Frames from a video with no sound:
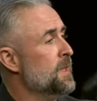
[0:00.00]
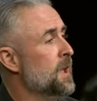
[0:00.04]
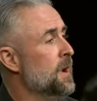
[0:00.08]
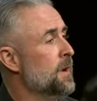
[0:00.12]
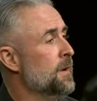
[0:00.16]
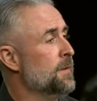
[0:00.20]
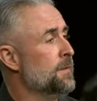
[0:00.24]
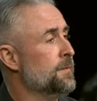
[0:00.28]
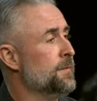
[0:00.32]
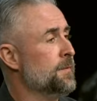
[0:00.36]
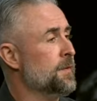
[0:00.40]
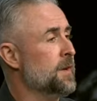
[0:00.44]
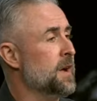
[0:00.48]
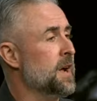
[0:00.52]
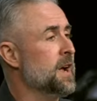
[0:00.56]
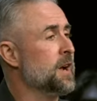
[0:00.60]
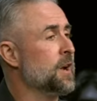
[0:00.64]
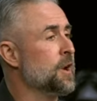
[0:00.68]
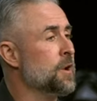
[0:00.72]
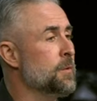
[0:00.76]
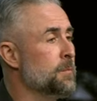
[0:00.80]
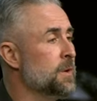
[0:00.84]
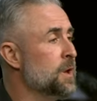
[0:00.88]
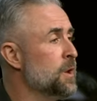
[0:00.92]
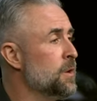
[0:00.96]
of a
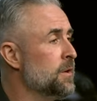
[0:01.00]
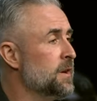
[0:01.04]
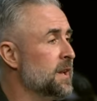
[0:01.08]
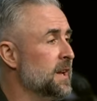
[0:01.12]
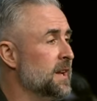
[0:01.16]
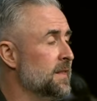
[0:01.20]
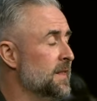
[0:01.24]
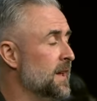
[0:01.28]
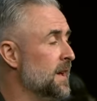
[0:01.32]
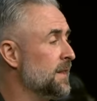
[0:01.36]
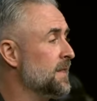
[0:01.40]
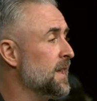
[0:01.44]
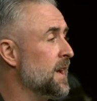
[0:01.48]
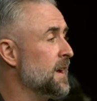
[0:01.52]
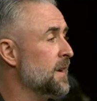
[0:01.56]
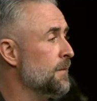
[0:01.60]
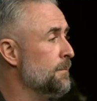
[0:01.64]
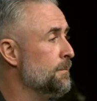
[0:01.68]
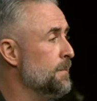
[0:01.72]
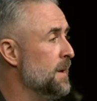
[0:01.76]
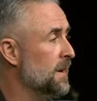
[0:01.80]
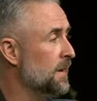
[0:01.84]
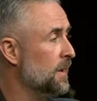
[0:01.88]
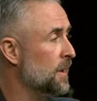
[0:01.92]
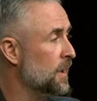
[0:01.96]
community that they
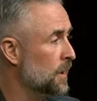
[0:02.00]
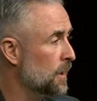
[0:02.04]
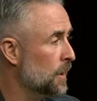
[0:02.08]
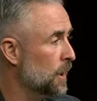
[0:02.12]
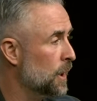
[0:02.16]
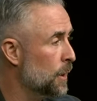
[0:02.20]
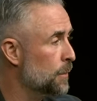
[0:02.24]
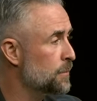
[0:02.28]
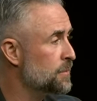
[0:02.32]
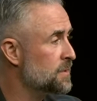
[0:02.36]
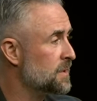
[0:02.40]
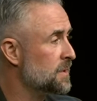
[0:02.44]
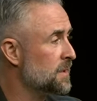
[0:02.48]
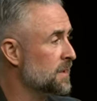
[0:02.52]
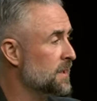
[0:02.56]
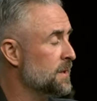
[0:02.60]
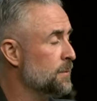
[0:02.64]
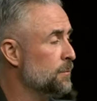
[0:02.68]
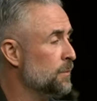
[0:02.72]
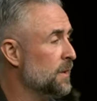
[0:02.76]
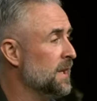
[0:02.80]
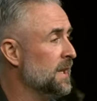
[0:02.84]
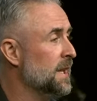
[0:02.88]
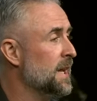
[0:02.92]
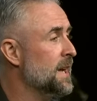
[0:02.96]
have been closely
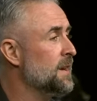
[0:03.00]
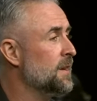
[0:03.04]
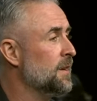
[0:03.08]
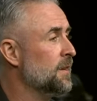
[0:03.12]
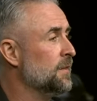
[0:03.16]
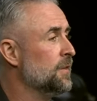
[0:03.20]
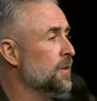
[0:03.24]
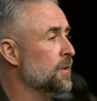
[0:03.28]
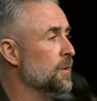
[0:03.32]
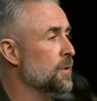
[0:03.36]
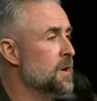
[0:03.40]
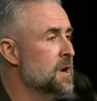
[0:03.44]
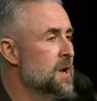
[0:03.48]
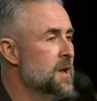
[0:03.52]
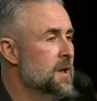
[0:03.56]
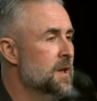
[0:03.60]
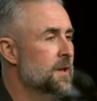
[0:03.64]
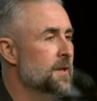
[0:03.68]
related to,